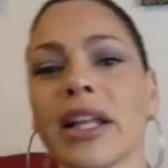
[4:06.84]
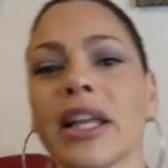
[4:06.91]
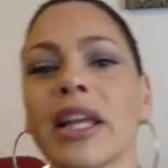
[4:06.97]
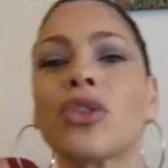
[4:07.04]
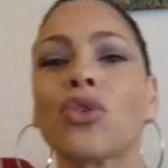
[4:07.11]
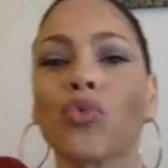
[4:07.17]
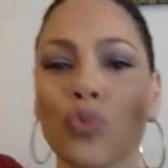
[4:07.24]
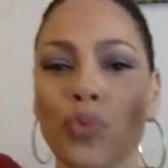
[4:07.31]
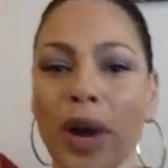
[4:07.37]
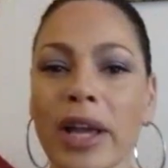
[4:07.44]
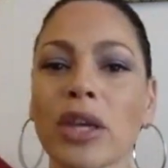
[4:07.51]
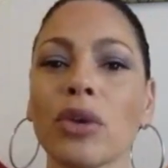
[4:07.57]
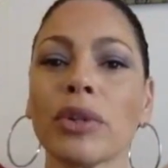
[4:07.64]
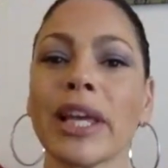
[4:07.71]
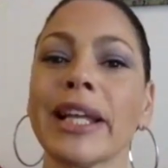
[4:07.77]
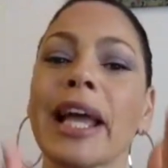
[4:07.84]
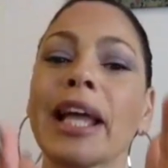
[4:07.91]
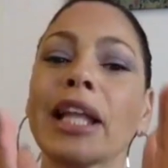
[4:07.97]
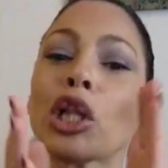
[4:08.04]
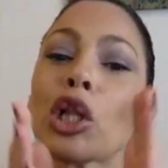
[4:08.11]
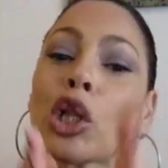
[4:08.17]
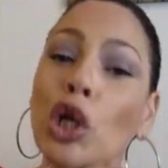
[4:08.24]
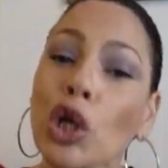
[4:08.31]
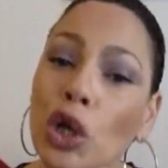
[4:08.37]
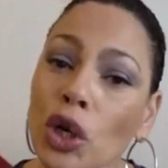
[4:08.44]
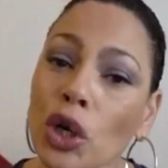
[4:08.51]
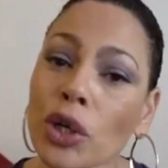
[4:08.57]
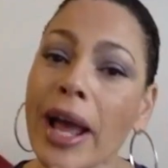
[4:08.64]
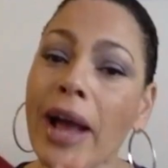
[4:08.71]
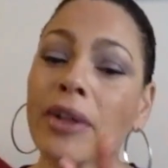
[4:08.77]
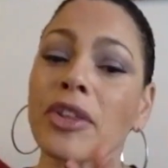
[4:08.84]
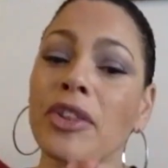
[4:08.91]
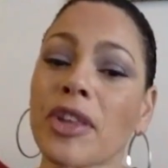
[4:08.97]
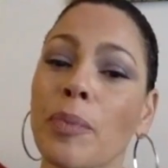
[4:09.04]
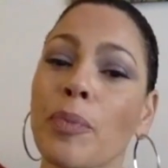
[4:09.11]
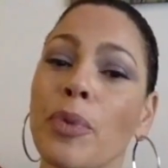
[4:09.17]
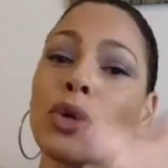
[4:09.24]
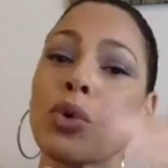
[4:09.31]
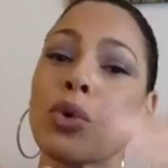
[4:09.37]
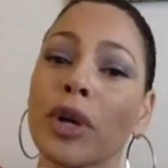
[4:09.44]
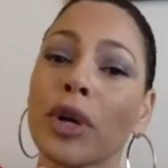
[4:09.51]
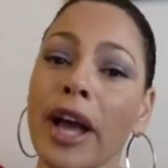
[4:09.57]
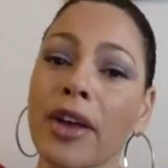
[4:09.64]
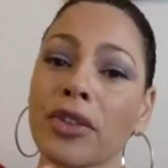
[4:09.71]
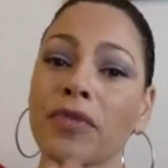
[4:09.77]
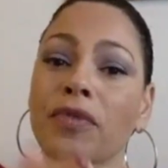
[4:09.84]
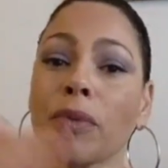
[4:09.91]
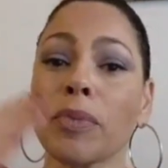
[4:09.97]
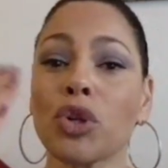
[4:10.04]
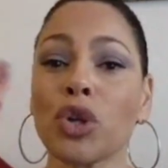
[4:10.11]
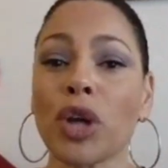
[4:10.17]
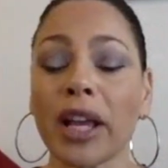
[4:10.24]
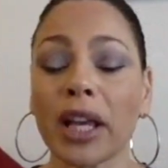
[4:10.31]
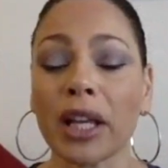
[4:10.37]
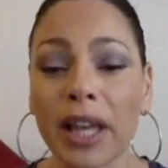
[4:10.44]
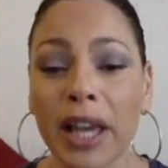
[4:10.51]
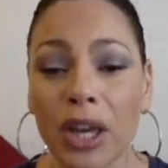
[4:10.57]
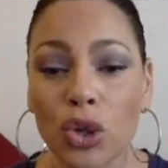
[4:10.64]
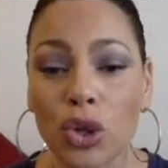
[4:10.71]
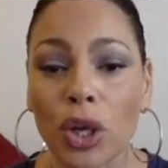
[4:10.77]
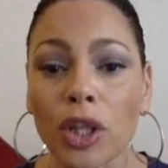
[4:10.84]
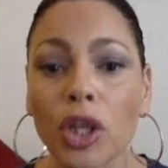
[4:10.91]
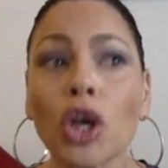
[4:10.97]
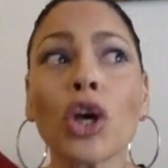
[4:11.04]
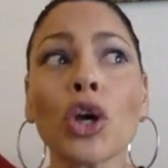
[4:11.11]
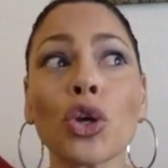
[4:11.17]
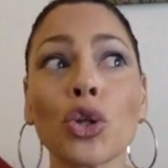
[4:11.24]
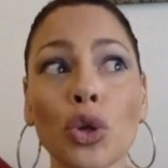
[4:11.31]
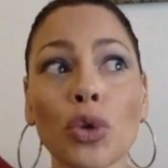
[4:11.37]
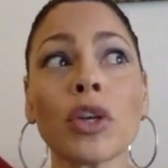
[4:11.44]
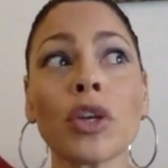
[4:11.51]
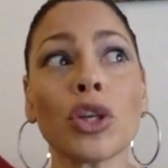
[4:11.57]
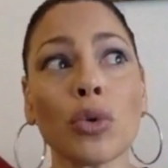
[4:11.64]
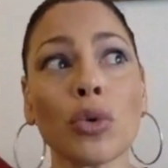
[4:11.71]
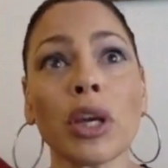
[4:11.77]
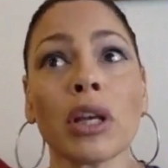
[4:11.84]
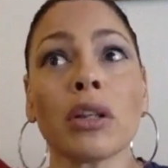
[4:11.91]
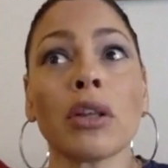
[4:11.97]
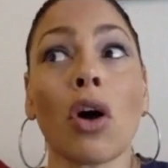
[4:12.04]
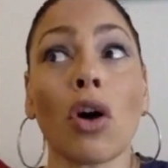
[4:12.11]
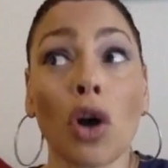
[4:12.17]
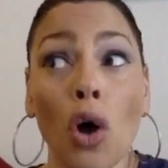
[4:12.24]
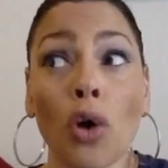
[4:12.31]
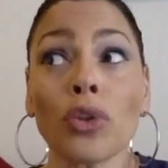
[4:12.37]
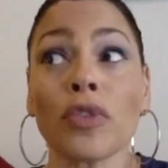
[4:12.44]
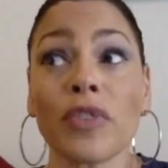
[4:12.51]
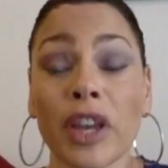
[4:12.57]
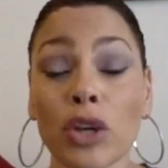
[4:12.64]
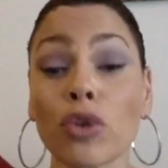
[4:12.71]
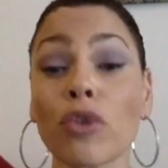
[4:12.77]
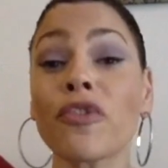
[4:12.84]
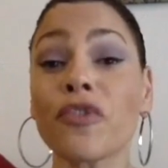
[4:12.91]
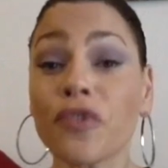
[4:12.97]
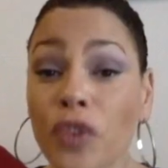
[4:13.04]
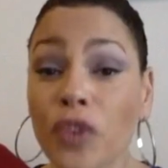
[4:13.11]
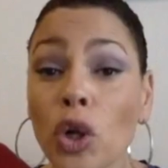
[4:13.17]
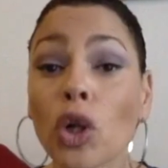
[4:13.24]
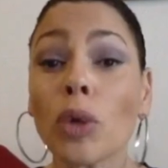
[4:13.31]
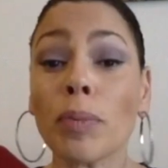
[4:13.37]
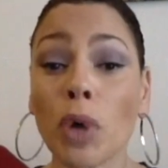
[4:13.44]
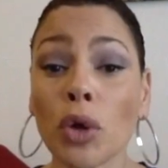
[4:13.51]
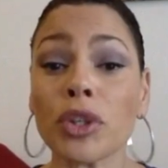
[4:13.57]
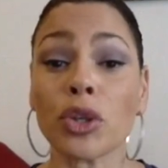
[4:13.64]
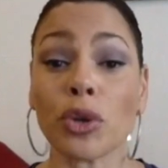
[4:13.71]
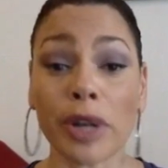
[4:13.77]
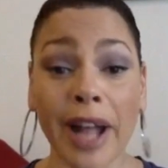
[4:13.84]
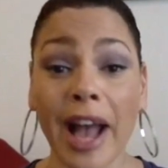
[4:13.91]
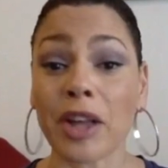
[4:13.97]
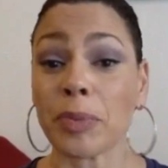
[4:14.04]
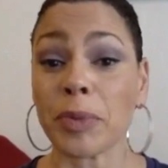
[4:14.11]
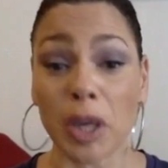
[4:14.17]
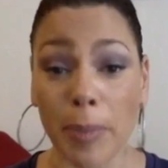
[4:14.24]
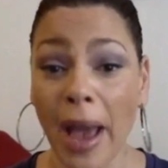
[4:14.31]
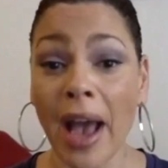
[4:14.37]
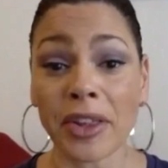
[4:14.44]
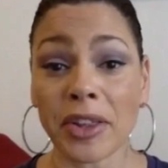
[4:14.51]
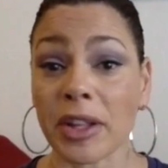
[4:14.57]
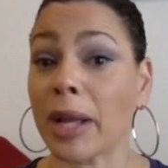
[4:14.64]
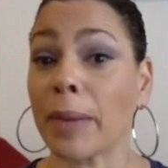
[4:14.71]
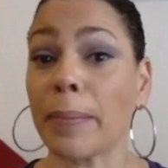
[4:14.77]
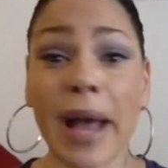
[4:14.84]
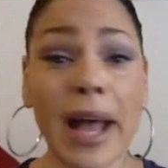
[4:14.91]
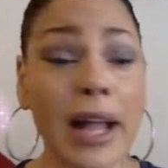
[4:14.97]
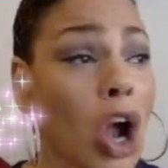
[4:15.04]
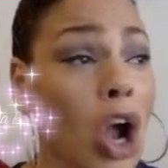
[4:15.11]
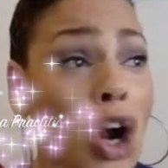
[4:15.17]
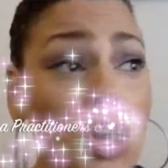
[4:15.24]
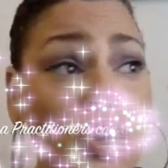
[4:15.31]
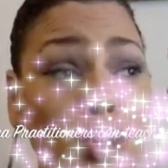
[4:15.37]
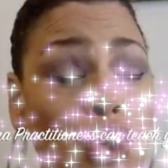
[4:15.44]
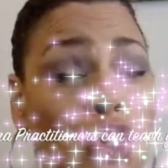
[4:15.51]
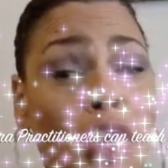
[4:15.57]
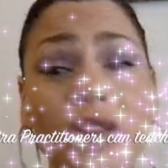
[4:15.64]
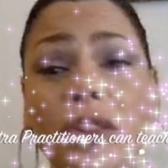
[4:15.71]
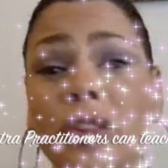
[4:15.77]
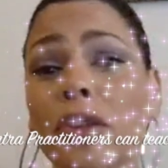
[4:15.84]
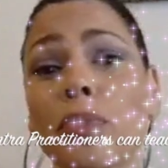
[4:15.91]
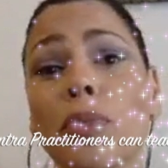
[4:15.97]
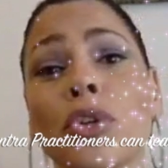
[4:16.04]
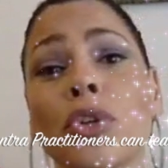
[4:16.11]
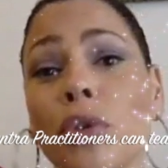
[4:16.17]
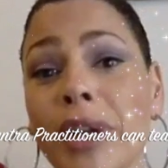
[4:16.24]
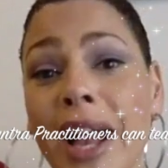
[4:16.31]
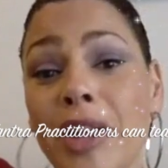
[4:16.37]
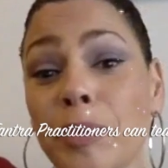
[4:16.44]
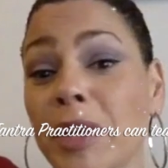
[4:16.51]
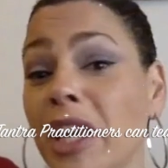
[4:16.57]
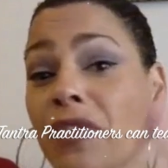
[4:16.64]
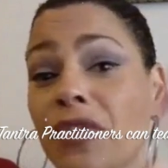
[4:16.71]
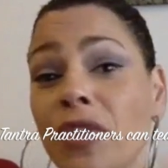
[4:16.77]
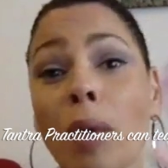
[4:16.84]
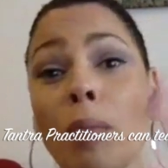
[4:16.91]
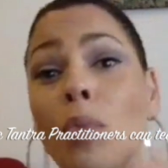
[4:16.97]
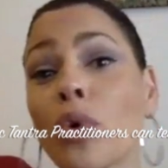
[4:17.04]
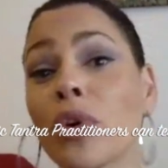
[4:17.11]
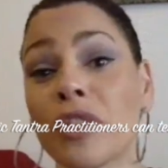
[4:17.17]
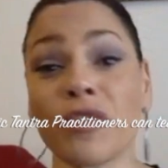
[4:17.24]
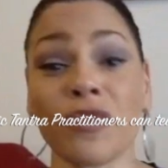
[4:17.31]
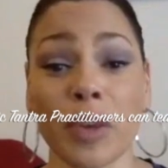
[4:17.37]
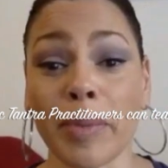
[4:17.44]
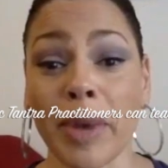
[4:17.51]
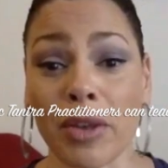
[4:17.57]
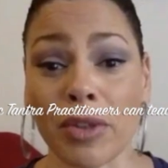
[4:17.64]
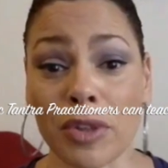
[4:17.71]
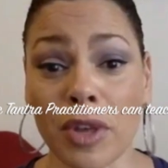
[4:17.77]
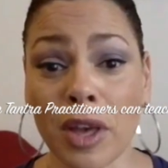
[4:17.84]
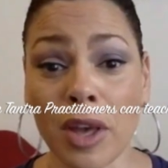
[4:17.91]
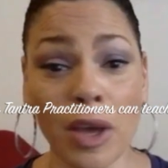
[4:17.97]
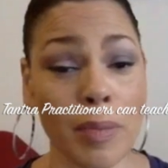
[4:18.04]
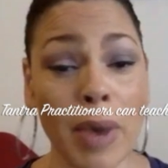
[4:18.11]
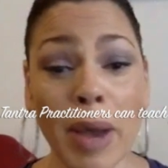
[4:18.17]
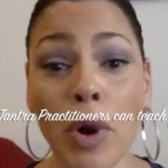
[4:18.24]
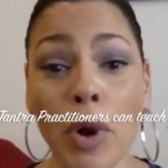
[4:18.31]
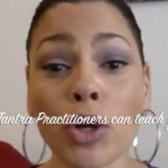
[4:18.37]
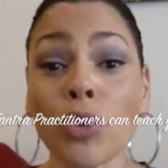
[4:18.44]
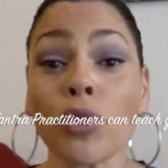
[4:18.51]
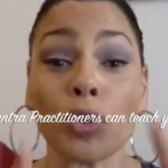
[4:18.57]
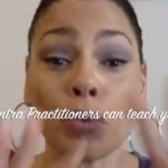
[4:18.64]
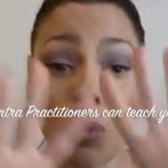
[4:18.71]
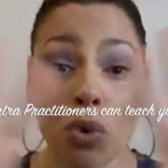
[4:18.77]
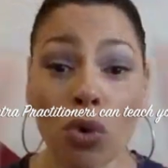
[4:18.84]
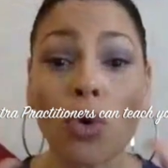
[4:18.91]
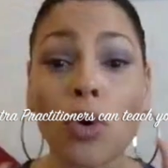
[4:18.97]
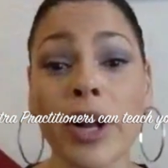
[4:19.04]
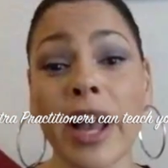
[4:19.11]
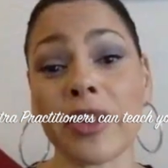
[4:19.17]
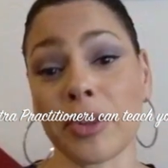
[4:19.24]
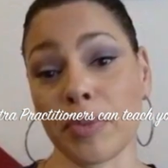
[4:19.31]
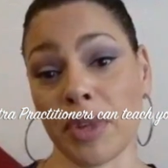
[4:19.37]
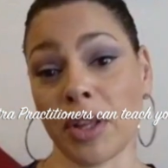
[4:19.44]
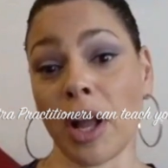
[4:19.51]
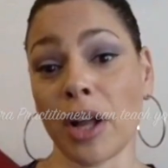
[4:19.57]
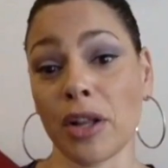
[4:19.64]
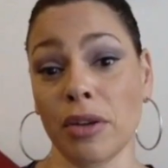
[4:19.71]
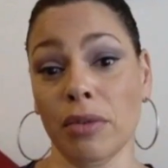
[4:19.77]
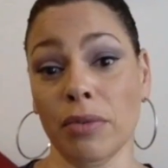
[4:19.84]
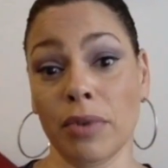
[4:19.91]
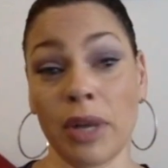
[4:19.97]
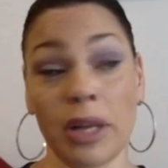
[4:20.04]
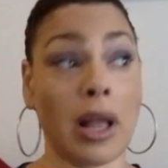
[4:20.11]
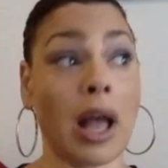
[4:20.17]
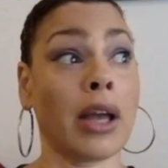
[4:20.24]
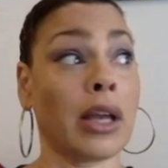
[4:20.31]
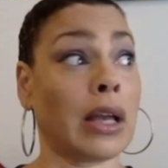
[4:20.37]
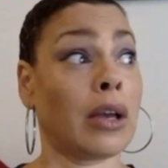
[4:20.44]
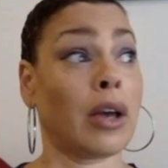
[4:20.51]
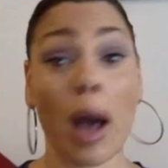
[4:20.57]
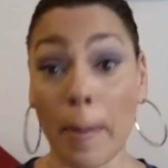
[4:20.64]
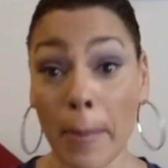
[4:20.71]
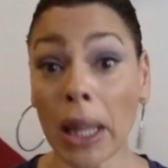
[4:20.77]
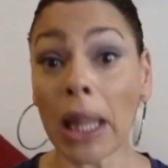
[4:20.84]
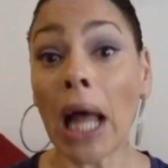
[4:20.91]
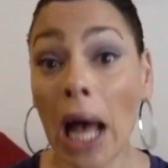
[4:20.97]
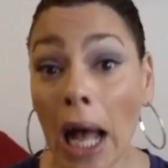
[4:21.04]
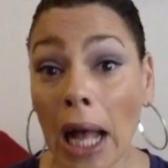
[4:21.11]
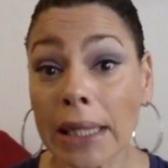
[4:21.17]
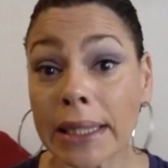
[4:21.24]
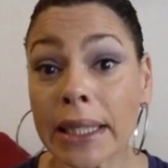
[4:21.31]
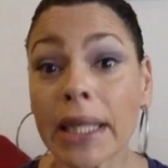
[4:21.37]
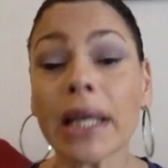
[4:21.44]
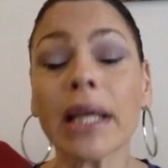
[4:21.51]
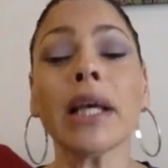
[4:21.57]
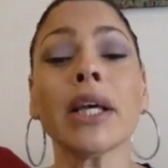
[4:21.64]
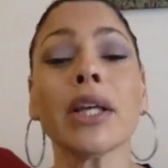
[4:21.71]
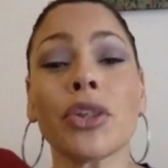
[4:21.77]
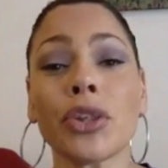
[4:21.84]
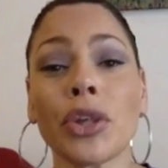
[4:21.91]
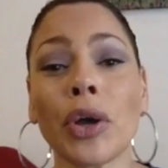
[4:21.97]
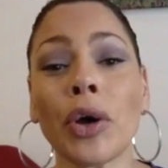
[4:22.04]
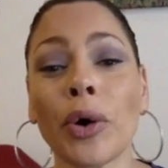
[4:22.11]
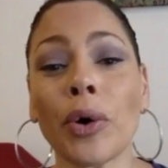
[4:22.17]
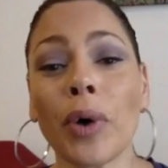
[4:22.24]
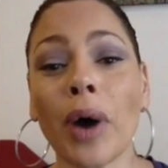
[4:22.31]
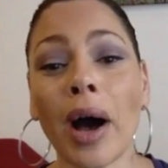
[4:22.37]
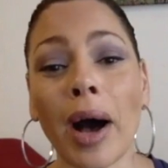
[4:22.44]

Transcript: it's regulate and learn how to separate orgasm from ejaculation so that you can cultivate your full multi-orgasmic capacity. Men are just as multi-orgasmic, if not more, than females. My partner has more orgasms than I do, and I come a lot. So